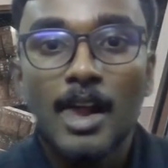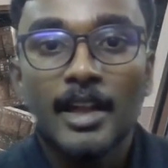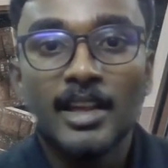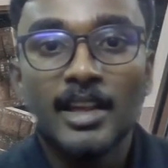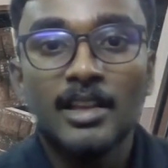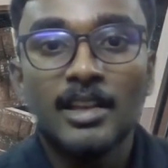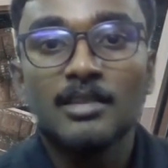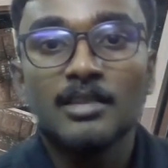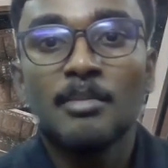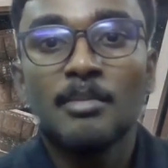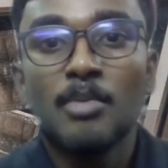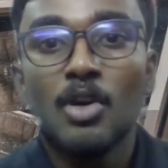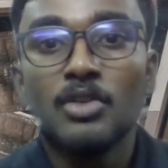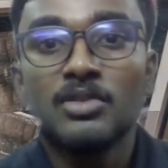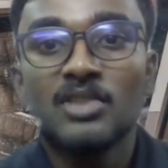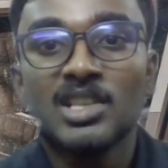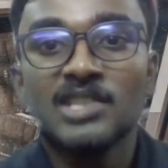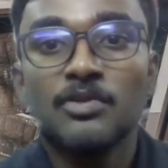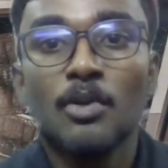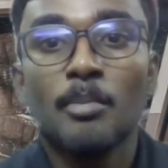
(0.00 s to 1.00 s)
It's about
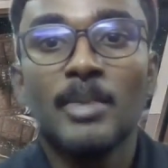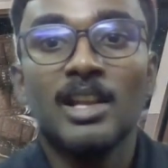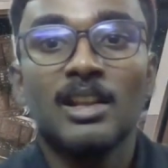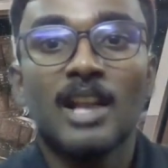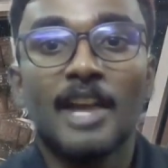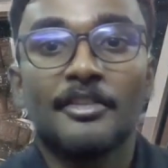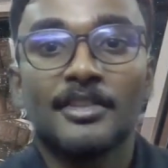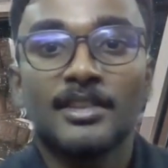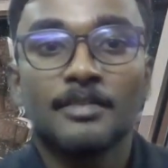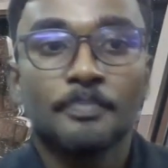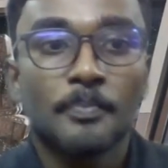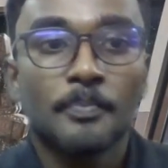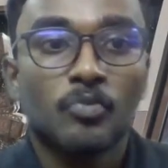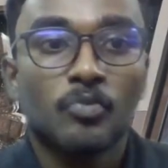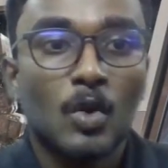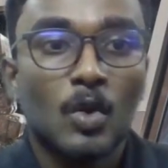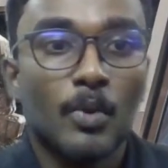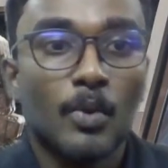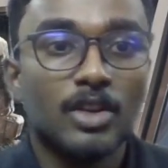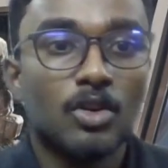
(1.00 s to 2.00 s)
transforming lives.
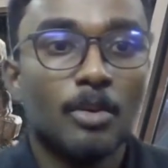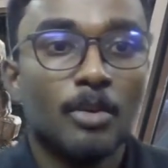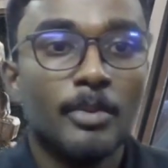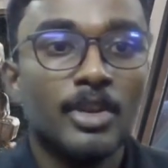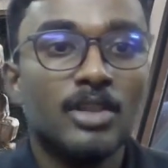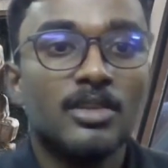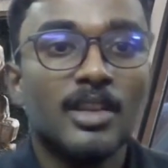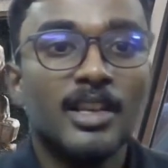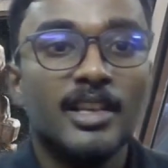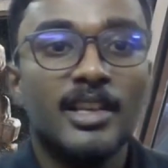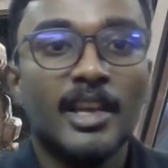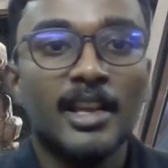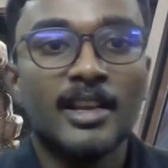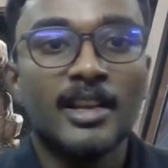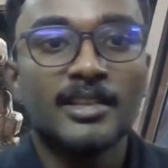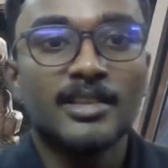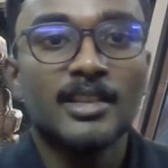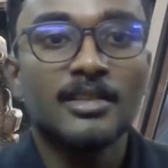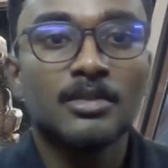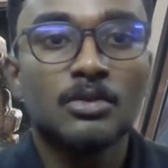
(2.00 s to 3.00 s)
When community gain
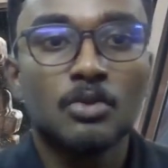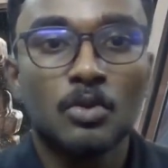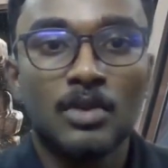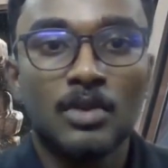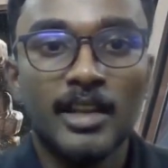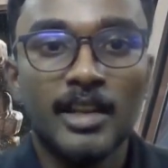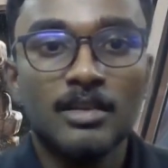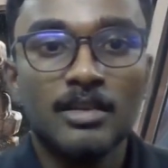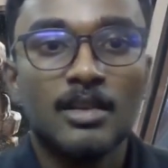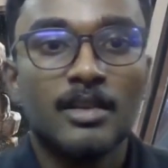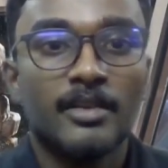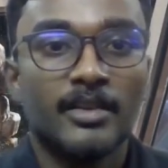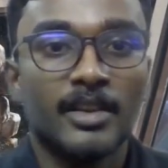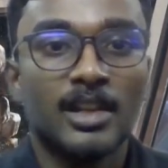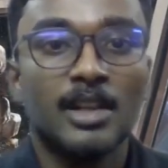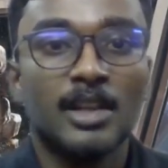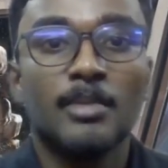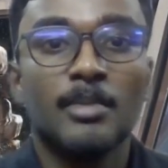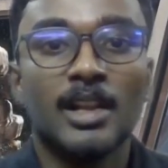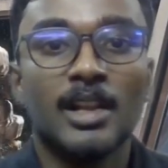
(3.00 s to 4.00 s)
access to clean,
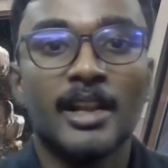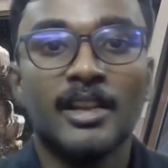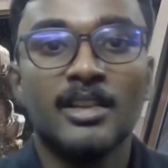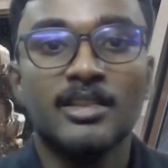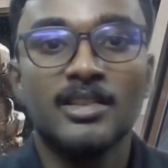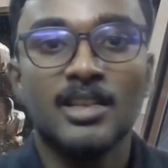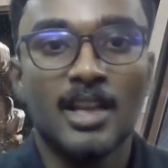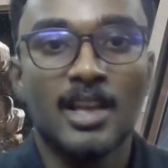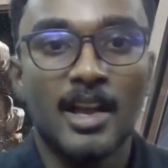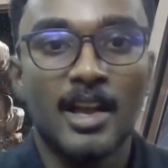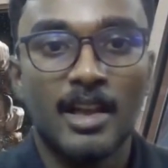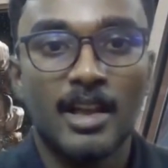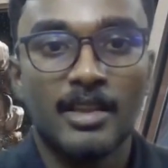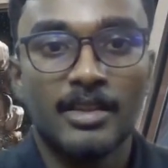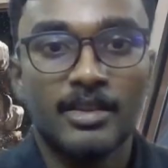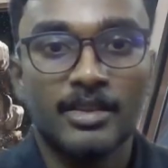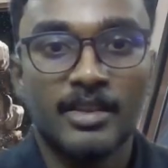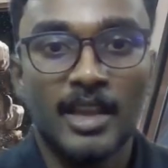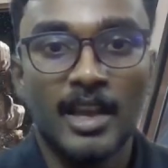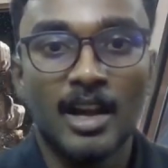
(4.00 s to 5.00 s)
reliable energy,
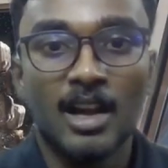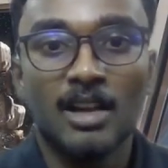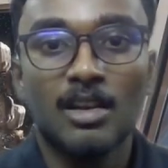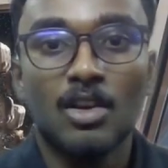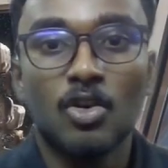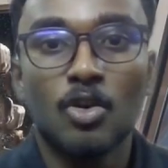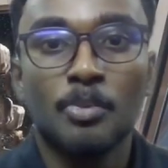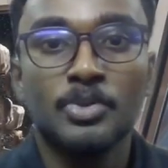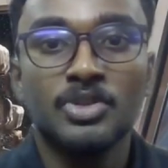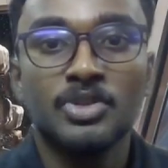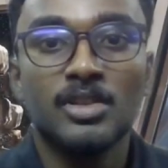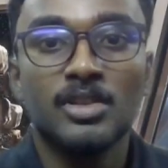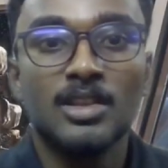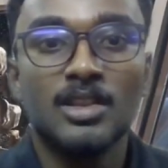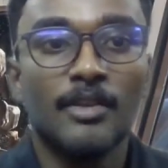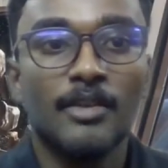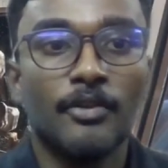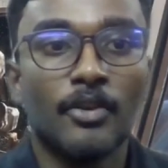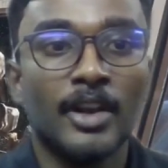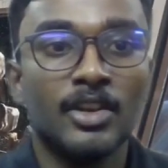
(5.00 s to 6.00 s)
they unlock
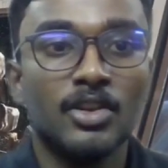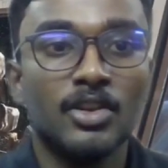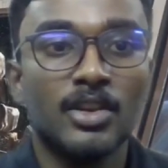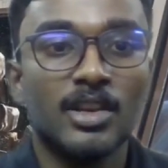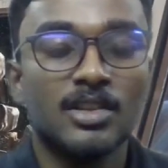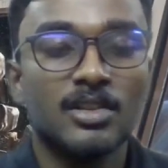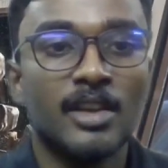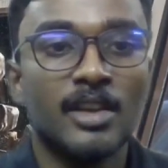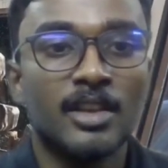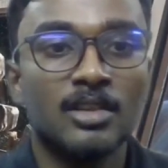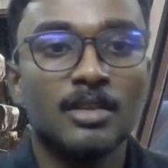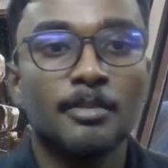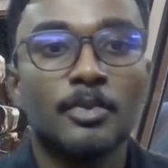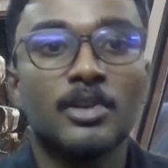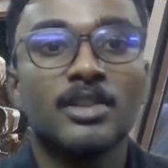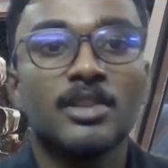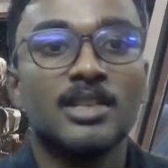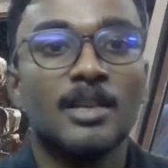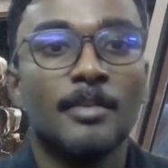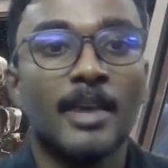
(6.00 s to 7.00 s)
opportunity for education,
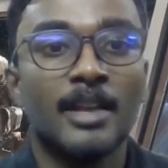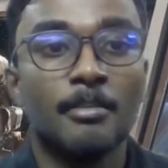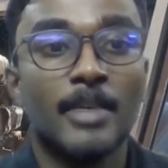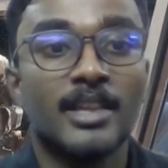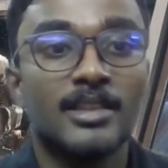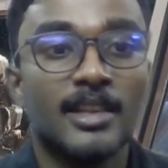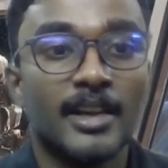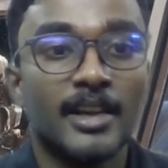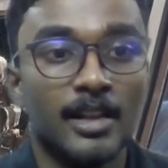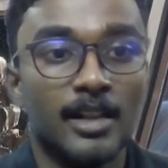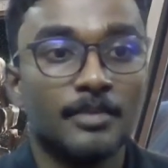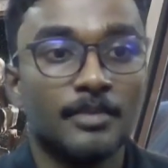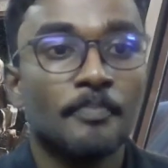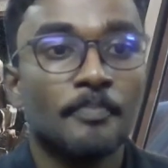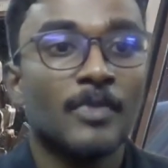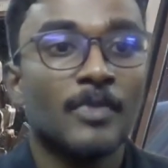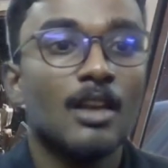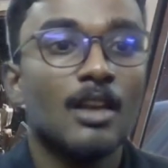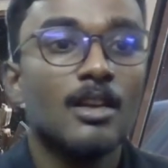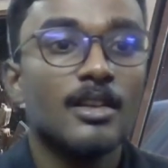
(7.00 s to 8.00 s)
entrepreneurship, and better health.
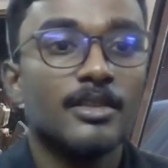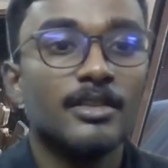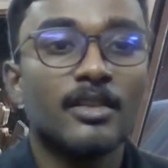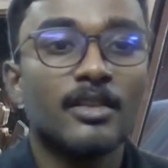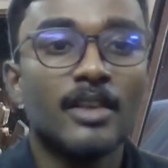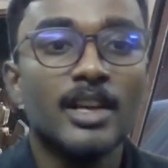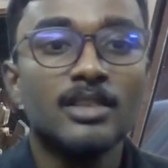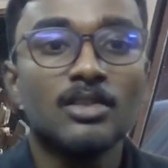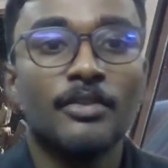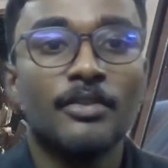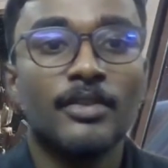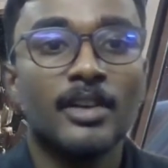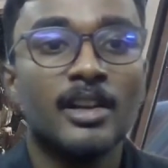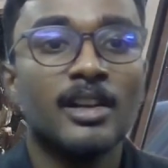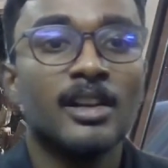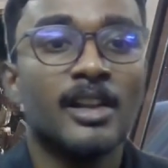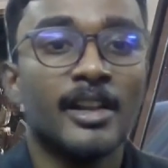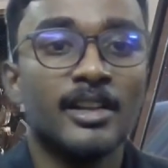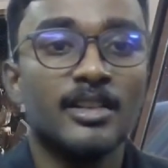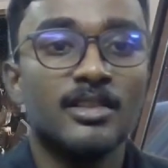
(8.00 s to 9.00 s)
The rise of
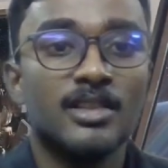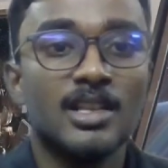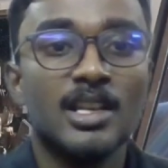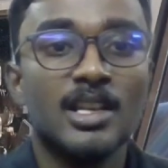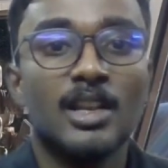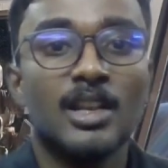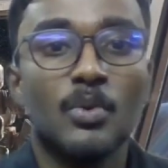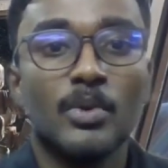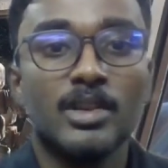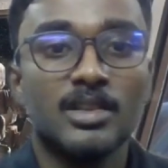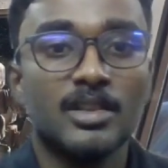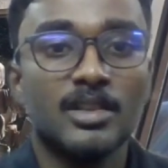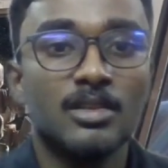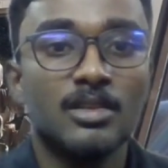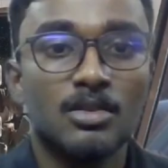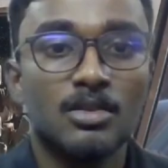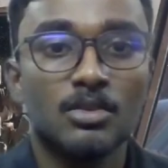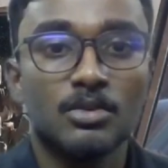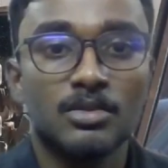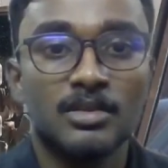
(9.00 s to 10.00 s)
renewable energy innovation
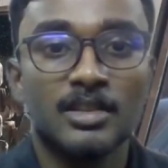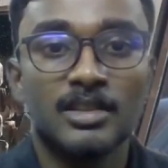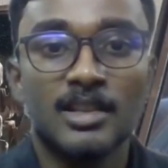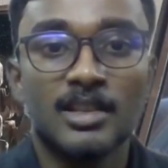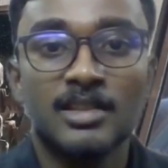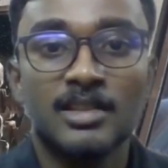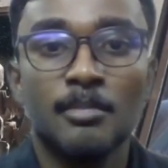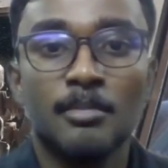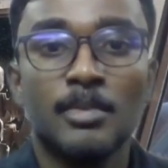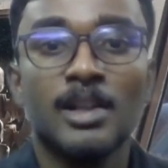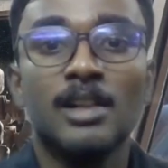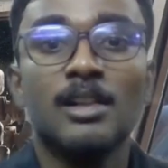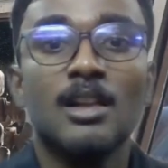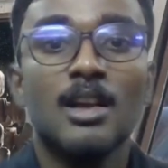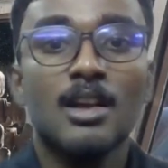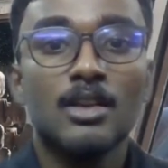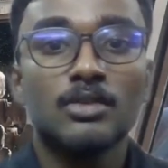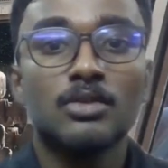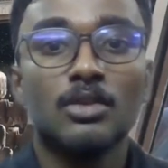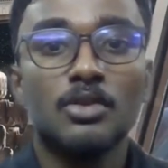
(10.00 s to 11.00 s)
shows the sustainable
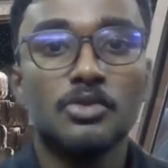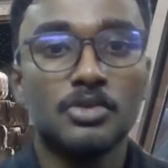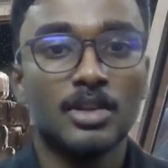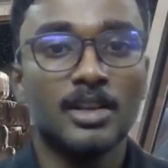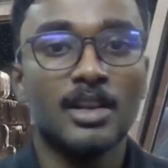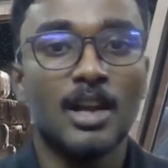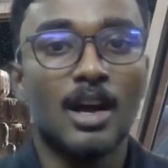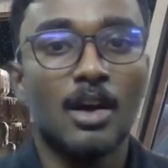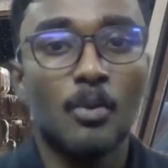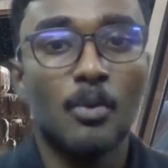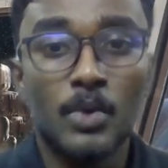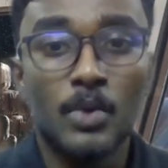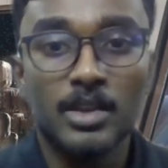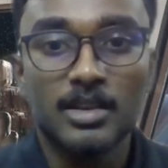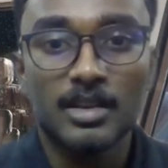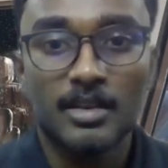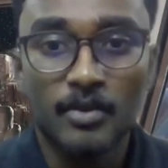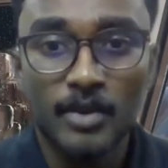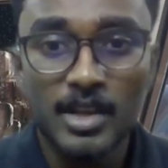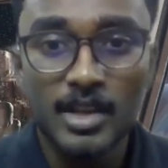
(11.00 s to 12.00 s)
solution are
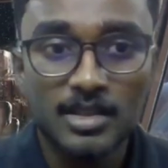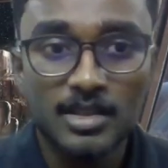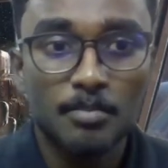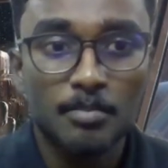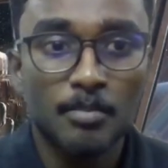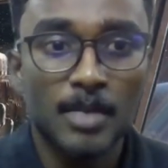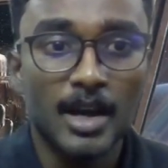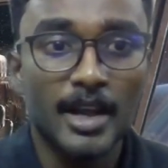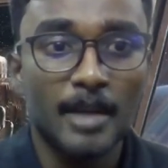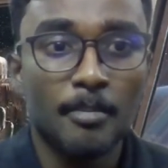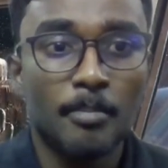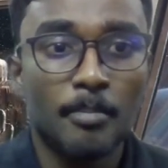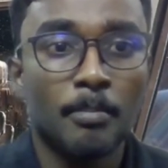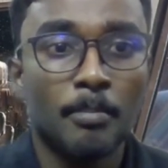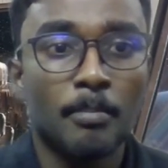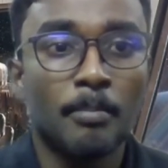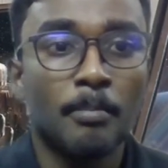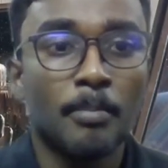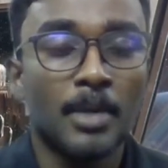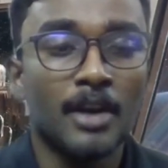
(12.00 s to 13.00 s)
reached by
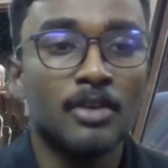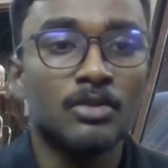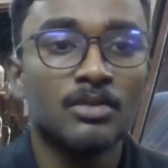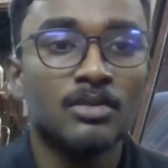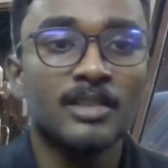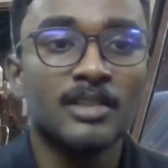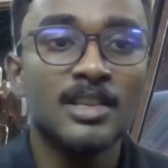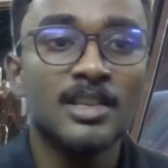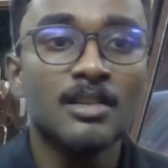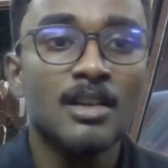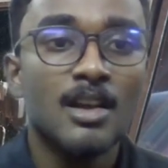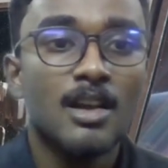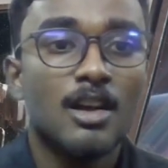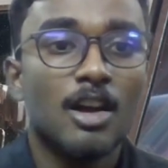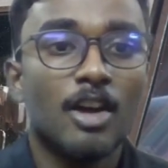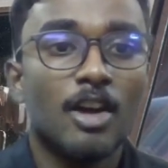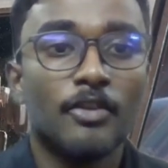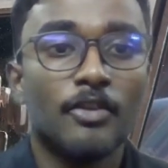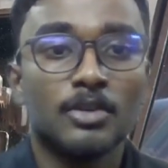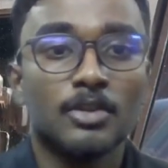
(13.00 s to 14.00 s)
prioritizing
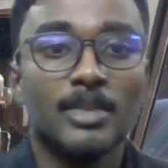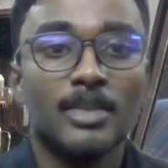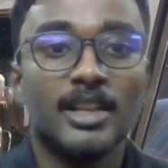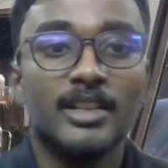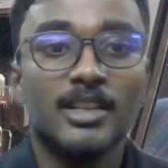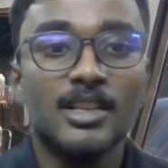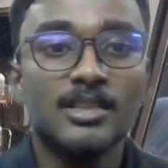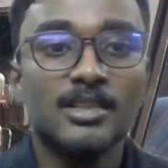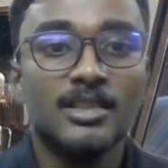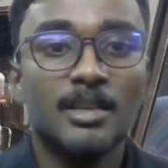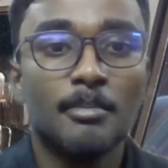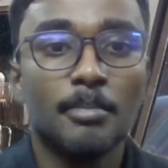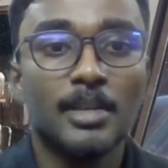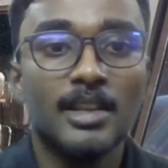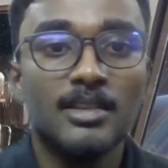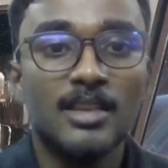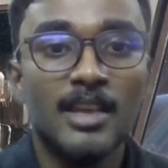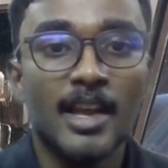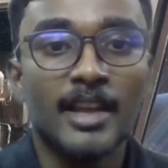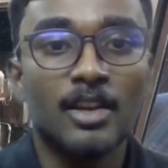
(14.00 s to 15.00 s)
affordability,
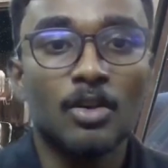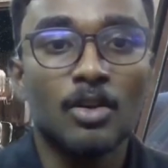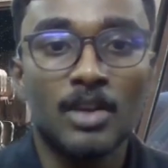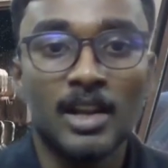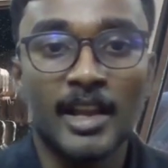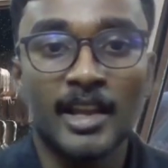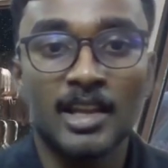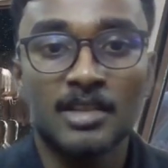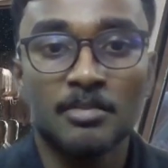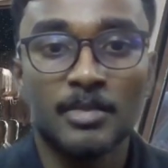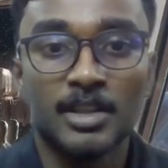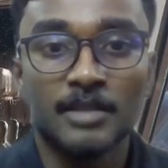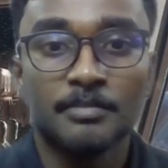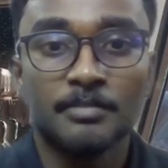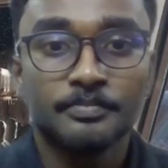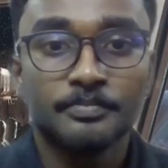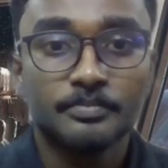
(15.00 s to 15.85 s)
simplicity, and local engagement.